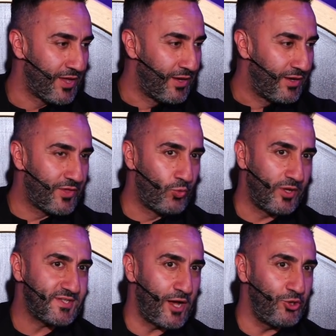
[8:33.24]
then
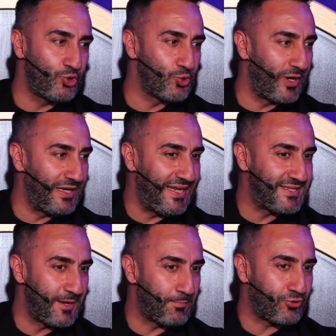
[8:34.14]
what are you doing
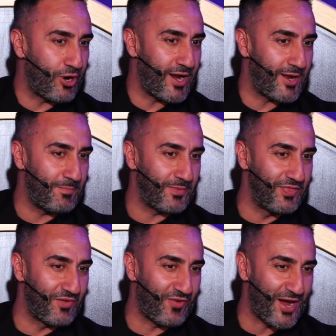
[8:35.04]
leading prayer in
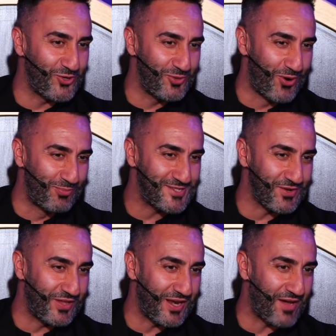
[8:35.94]
the final moments
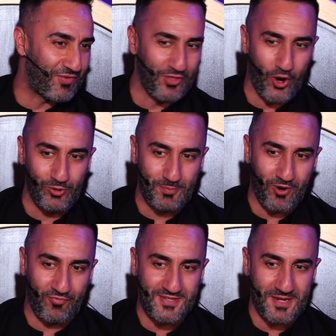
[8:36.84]
of the life of the Holy
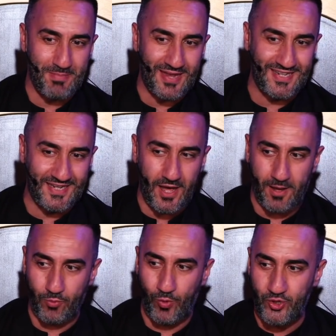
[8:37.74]
Prophet in
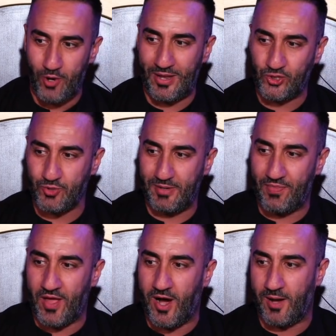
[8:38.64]
Medina when you're meant to be
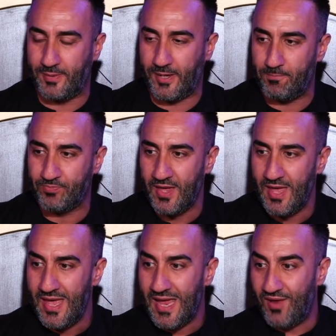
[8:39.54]
in the army?
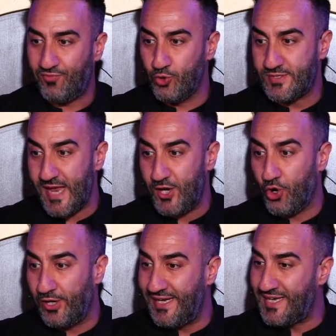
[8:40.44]
If you say
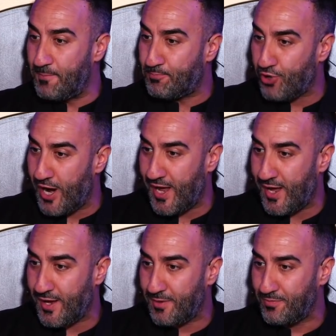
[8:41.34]
you're leading
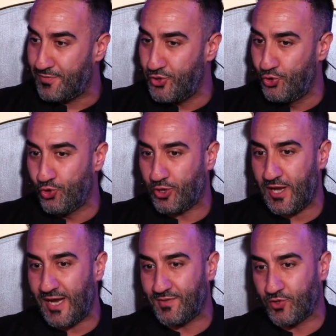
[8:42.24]
prayer, then you look
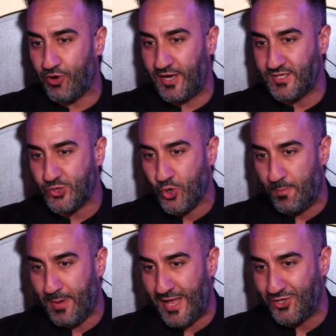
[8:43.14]
like the greatest
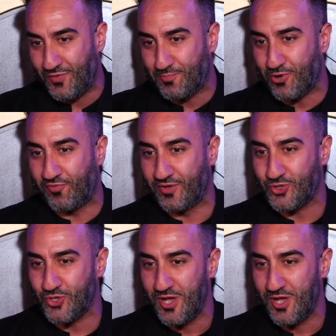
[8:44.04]
companion of the Prophet.